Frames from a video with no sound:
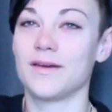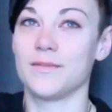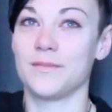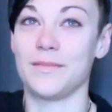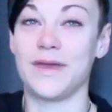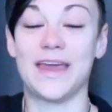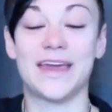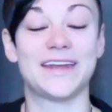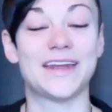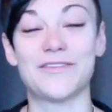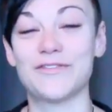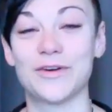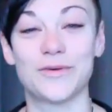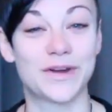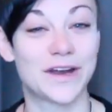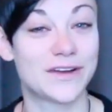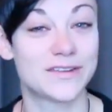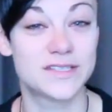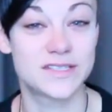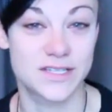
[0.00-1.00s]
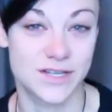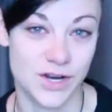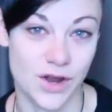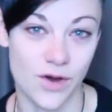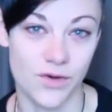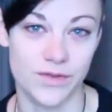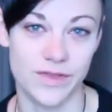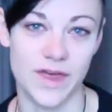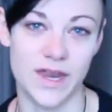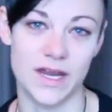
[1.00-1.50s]
me and everyone else to
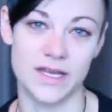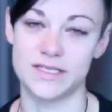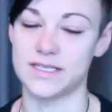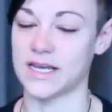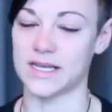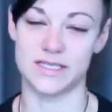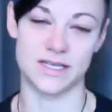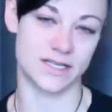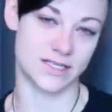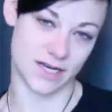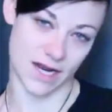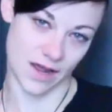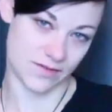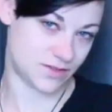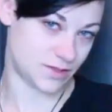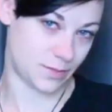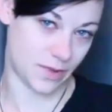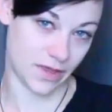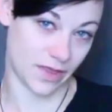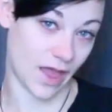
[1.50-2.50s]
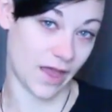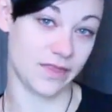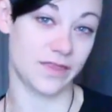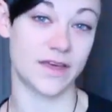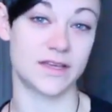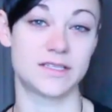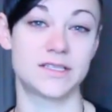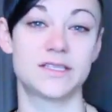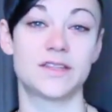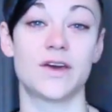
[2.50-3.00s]
know that it doesn't have to be like
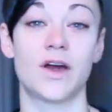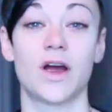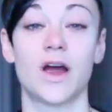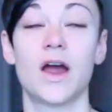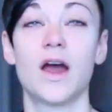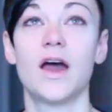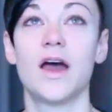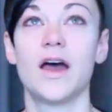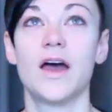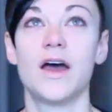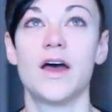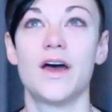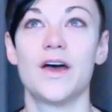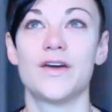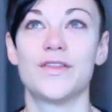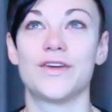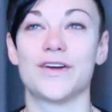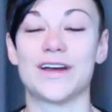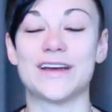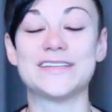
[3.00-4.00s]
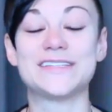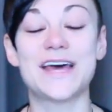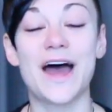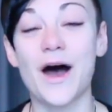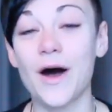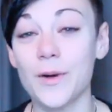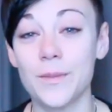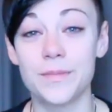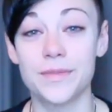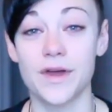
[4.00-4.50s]
this. There is
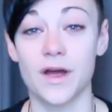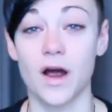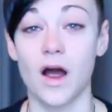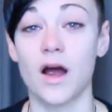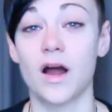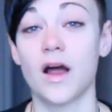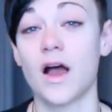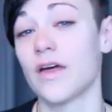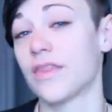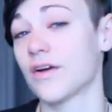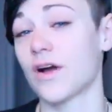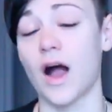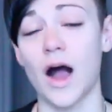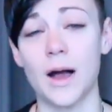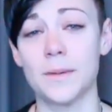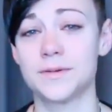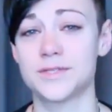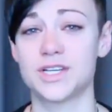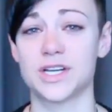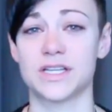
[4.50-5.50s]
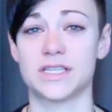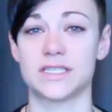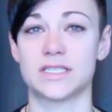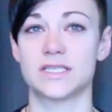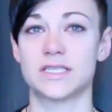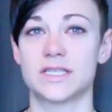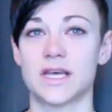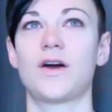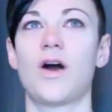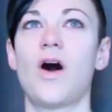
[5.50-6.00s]
help, there are other
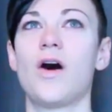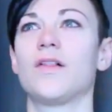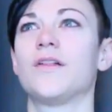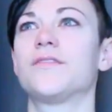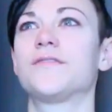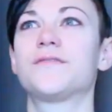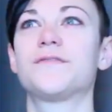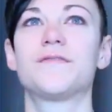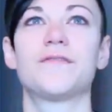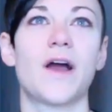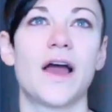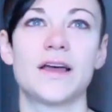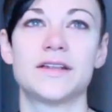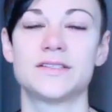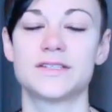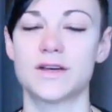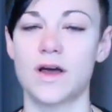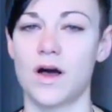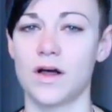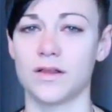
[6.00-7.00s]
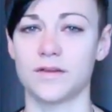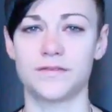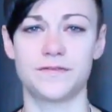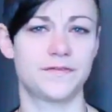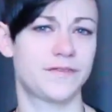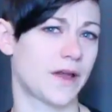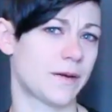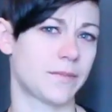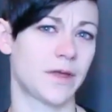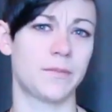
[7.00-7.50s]
options. Call a friend, call a
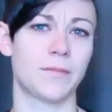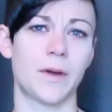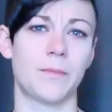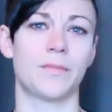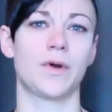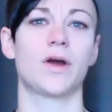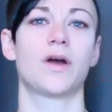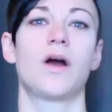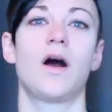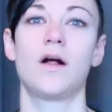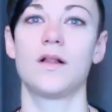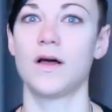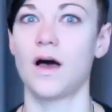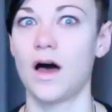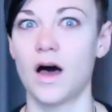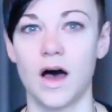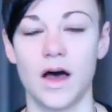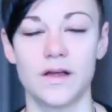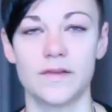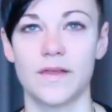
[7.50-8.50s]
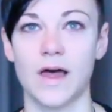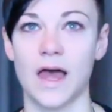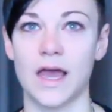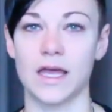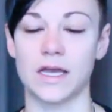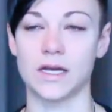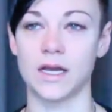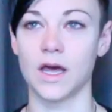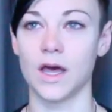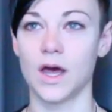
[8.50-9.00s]
family member, call a
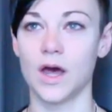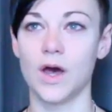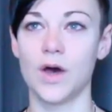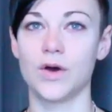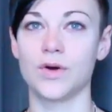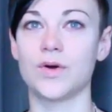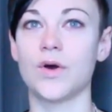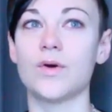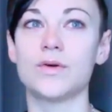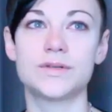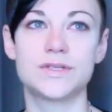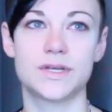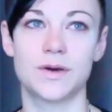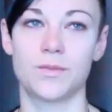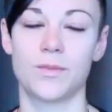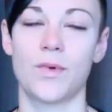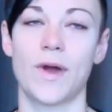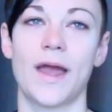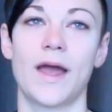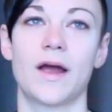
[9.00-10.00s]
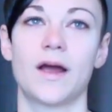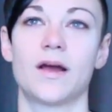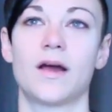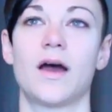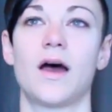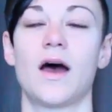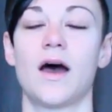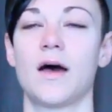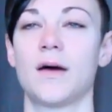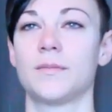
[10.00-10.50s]
hotline, go somewhere,
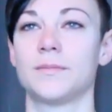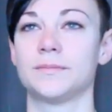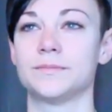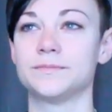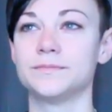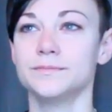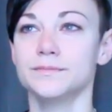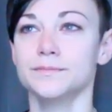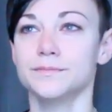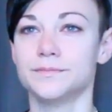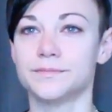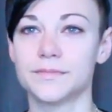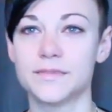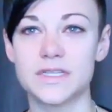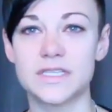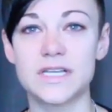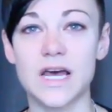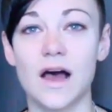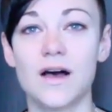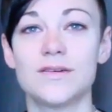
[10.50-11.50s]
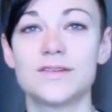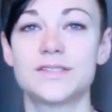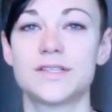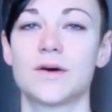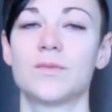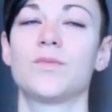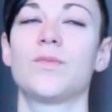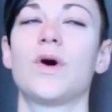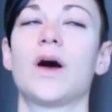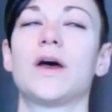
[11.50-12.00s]
tell
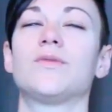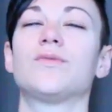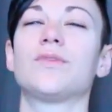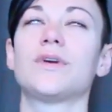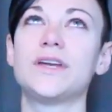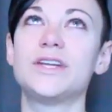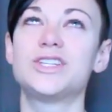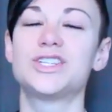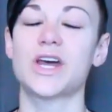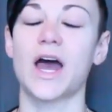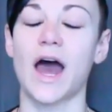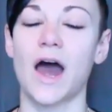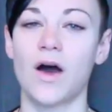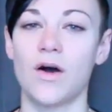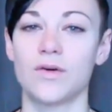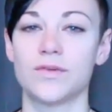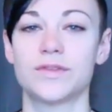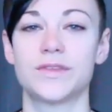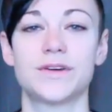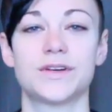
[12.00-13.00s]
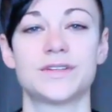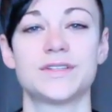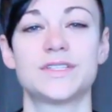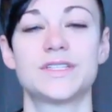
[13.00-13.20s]
someone, reach out.